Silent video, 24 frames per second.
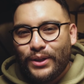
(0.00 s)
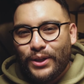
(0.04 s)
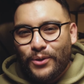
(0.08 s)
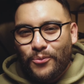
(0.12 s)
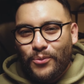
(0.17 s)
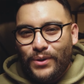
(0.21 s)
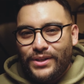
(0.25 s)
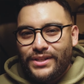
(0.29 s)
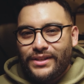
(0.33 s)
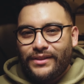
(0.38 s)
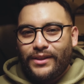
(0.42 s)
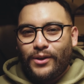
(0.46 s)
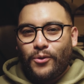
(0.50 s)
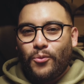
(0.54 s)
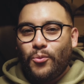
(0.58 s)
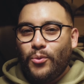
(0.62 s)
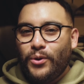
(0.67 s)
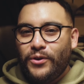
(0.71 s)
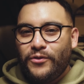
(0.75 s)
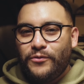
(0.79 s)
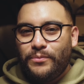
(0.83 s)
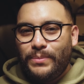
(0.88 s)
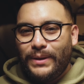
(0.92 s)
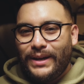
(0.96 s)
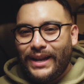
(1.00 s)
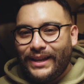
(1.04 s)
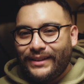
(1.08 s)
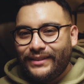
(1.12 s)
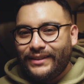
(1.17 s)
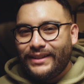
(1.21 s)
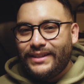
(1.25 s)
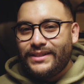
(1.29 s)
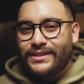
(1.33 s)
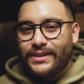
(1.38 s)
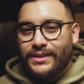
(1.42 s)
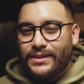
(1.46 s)
wish that there would have been at
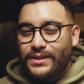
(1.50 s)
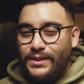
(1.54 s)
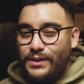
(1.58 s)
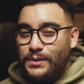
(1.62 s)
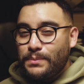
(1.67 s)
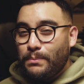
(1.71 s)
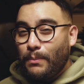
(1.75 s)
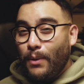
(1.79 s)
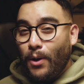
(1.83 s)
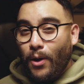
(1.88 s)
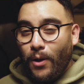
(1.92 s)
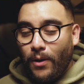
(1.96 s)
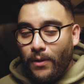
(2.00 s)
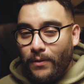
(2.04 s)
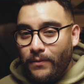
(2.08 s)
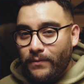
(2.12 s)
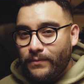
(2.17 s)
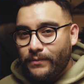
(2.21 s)
least a small,